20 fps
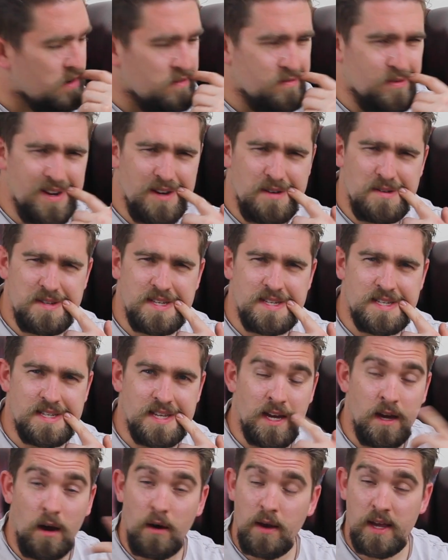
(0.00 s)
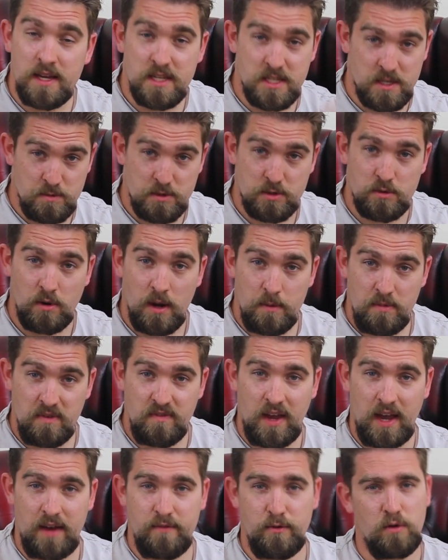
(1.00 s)
What else is there? Oh yeah, subscribe if
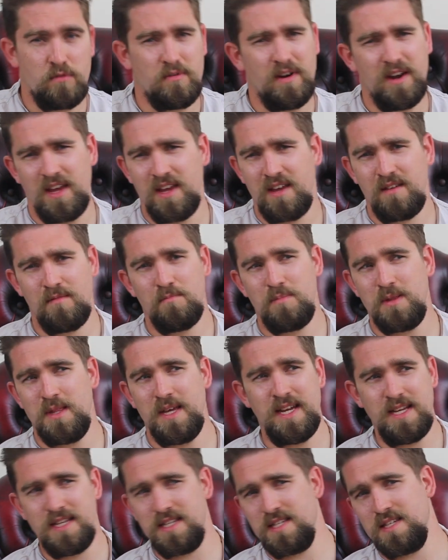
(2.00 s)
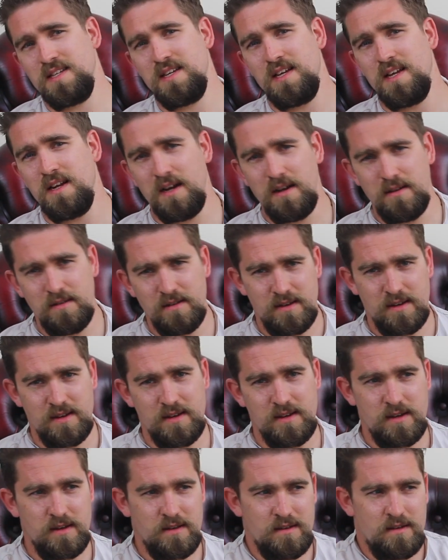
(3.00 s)
you haven't already, please. You know,
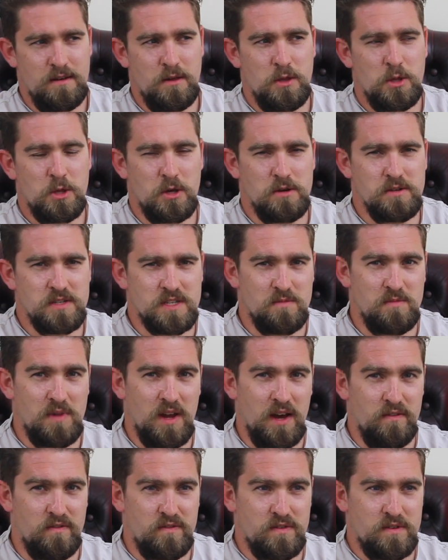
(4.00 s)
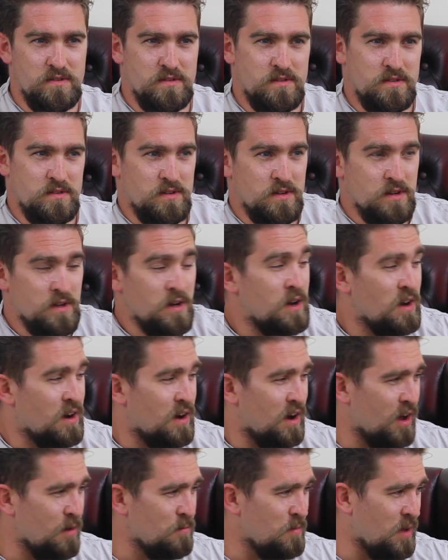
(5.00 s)
show some love.
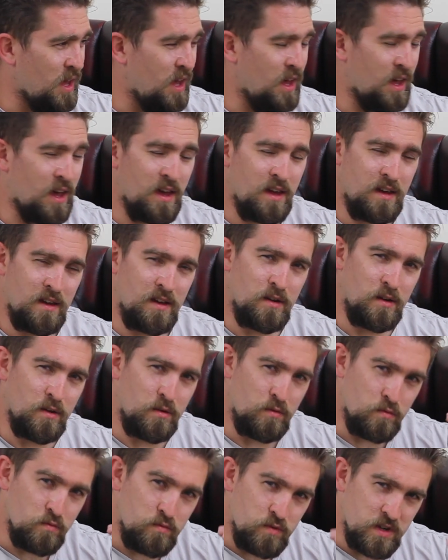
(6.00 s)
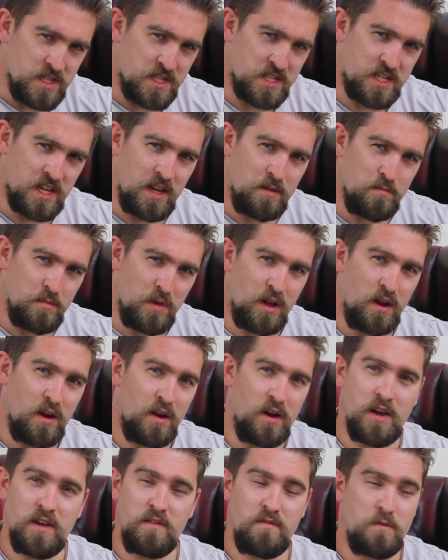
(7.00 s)
I'm here, risking my
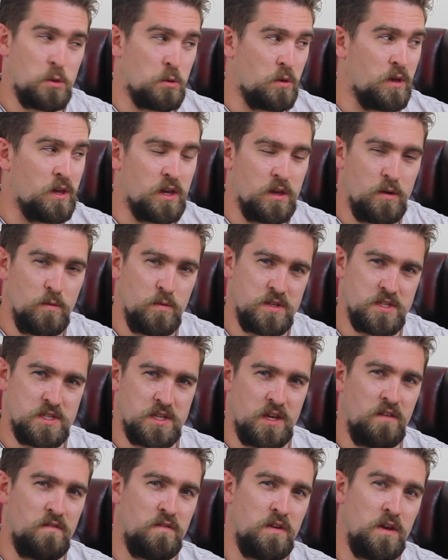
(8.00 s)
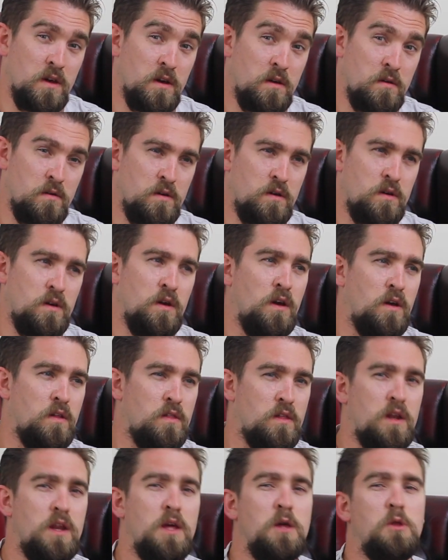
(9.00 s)
life drinking whiskey for you.
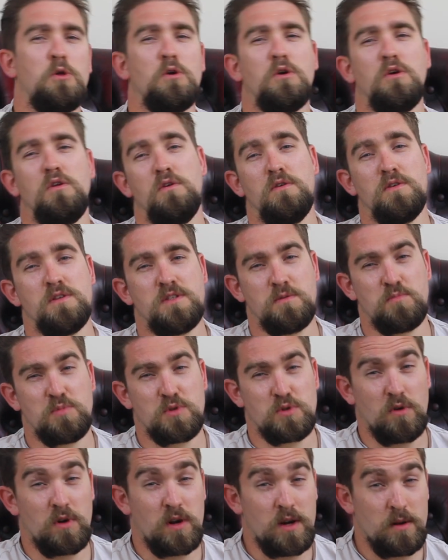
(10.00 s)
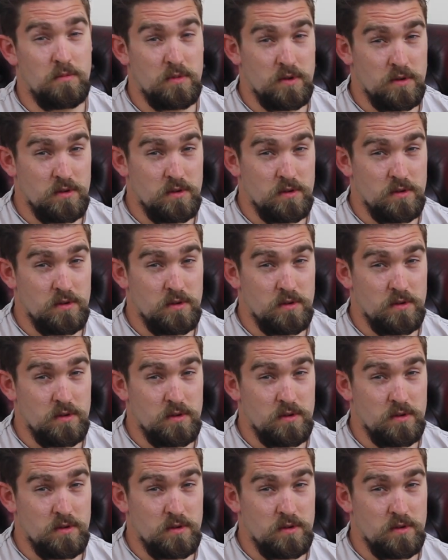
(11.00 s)
The least you could do is subscribe.